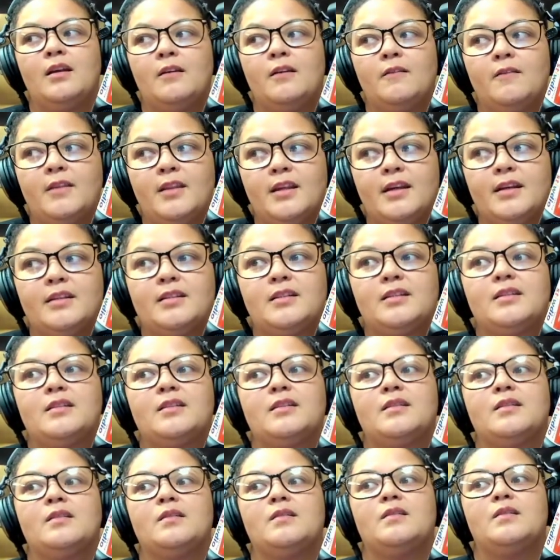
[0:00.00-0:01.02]

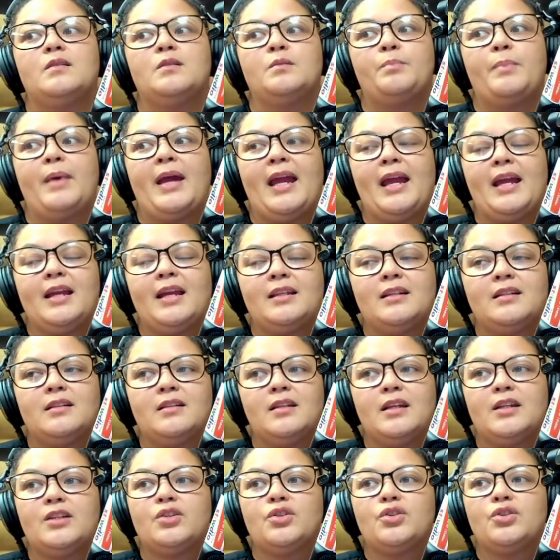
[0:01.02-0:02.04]
this space,
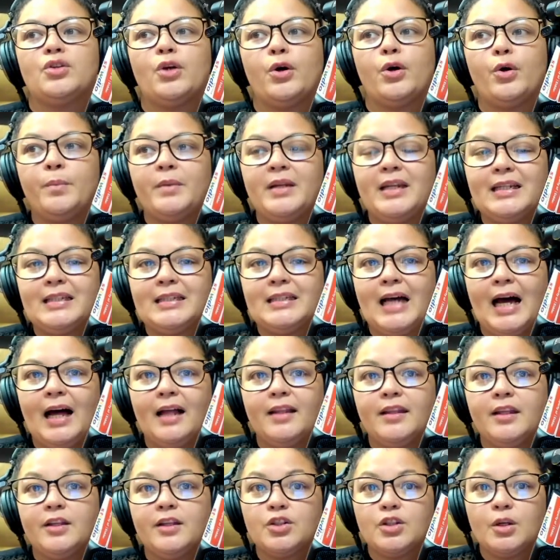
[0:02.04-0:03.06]
there's so
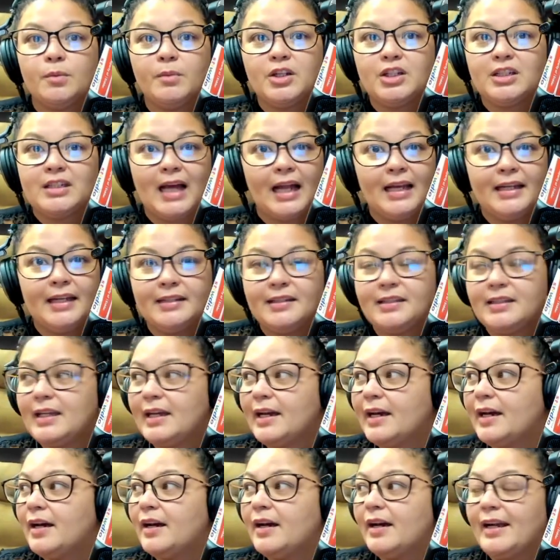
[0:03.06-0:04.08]
much talent
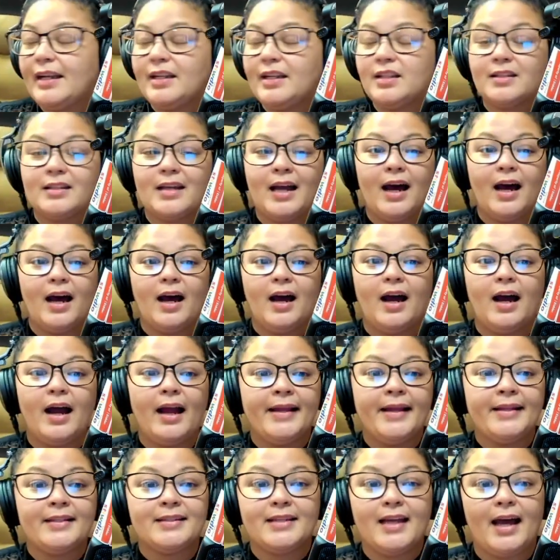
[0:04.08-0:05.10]
here. It's
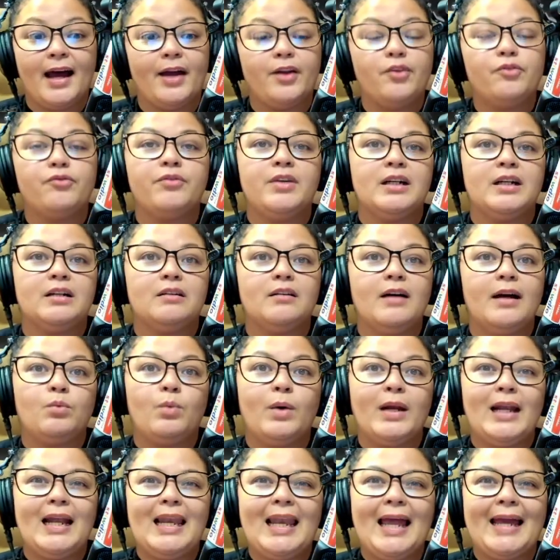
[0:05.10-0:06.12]
unreal. And
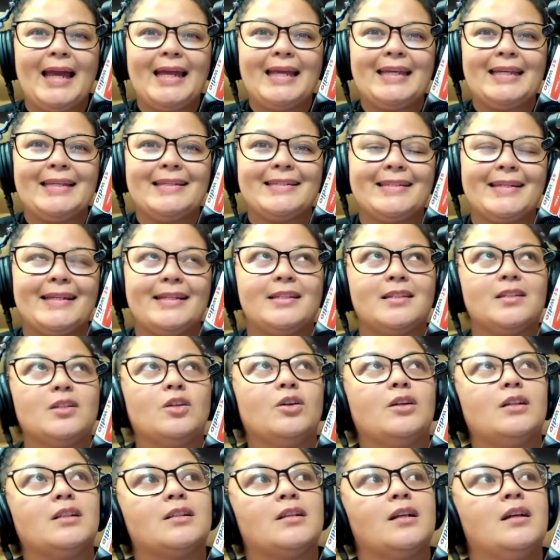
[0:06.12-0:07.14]
what I like is it's
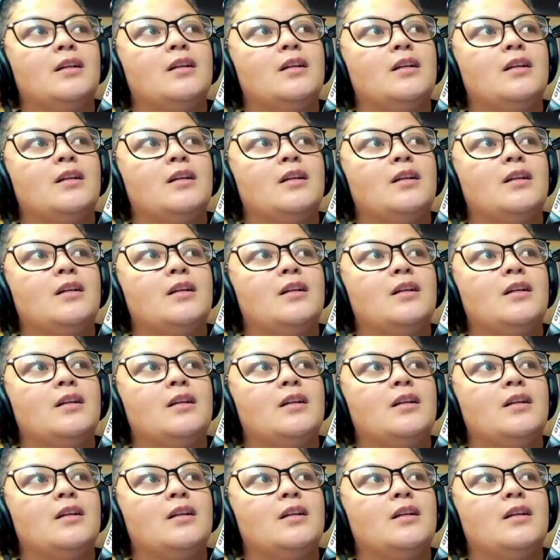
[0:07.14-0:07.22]
not